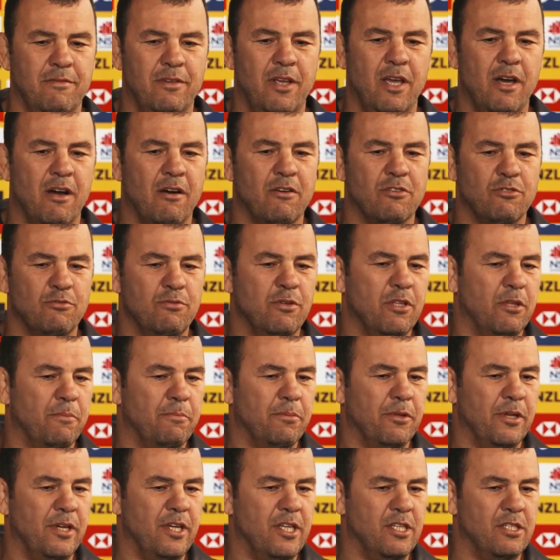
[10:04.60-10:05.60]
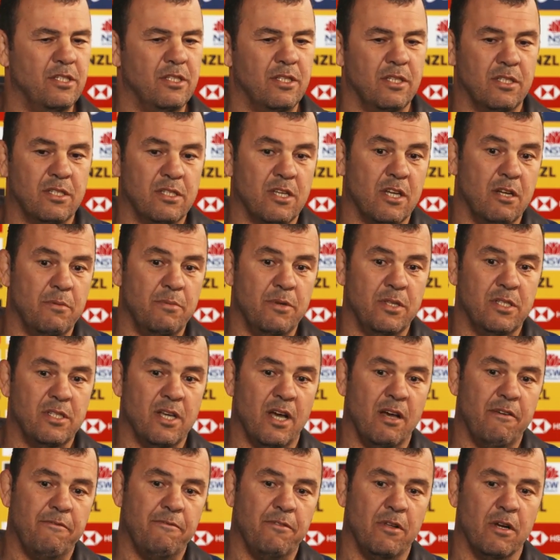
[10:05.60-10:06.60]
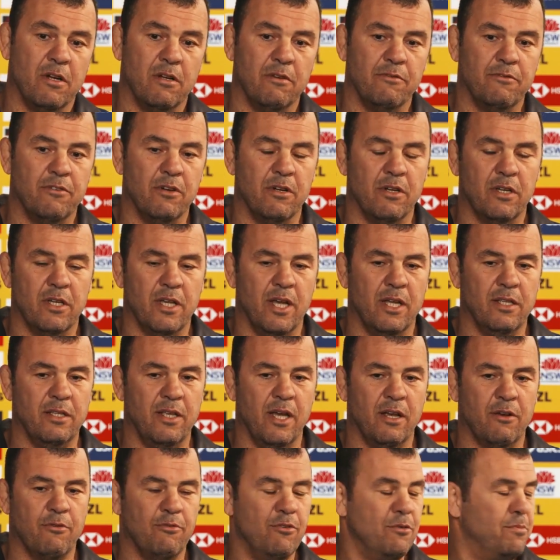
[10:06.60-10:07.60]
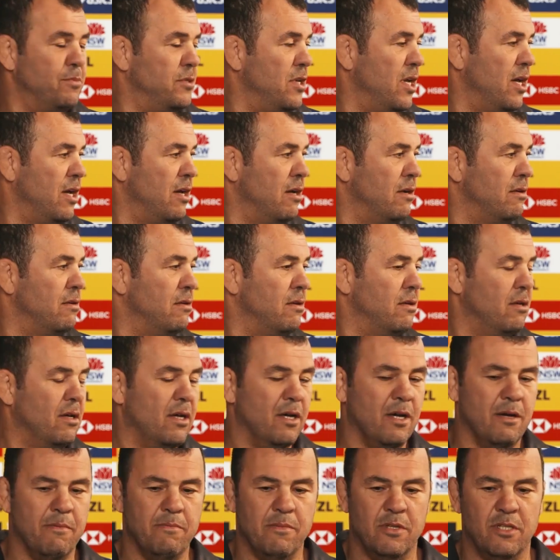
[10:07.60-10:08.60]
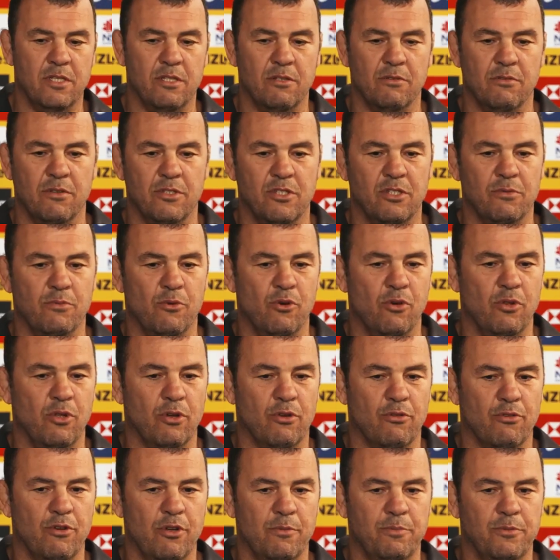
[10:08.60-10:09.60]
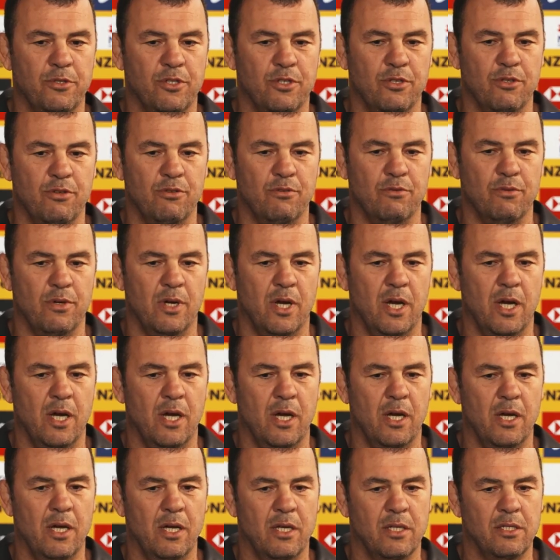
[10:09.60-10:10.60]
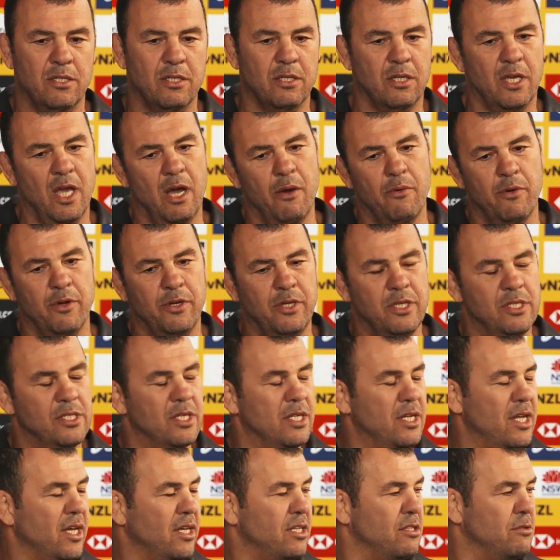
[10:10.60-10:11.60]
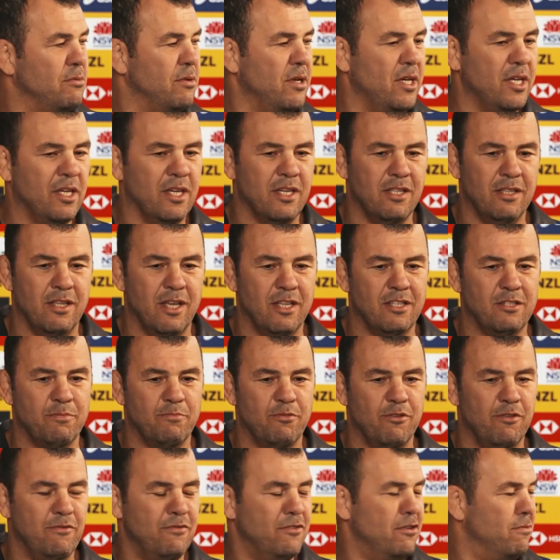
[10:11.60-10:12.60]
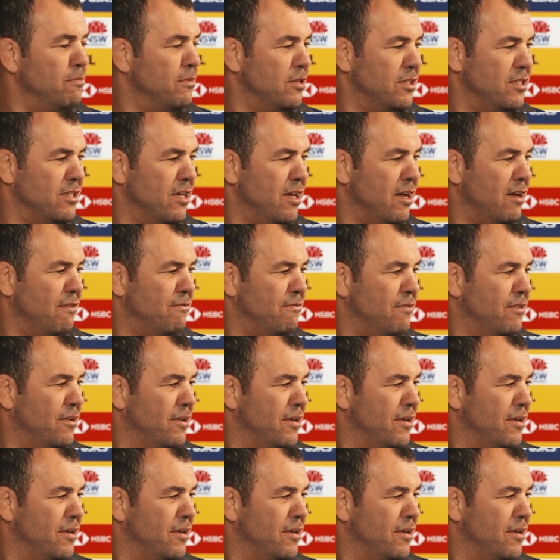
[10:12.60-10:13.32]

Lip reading: yeah, I was really pleased. It's going to be tough. Like, I've got to cut that group down into a smaller group to go on into next week, and that's proven to be tough.